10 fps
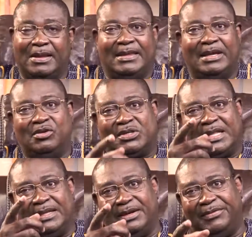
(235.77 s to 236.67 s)
then you
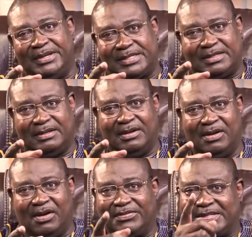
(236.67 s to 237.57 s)
stand the risk
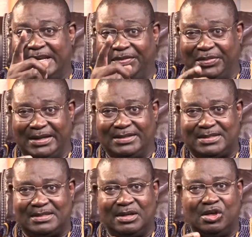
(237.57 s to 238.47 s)
of seeing
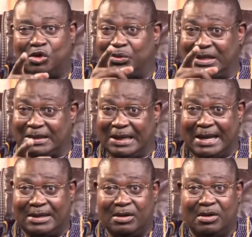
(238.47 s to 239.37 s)
things you wouldn't
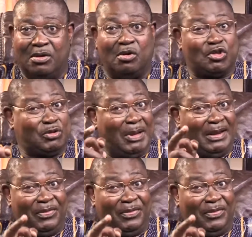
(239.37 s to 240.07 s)
like, smelling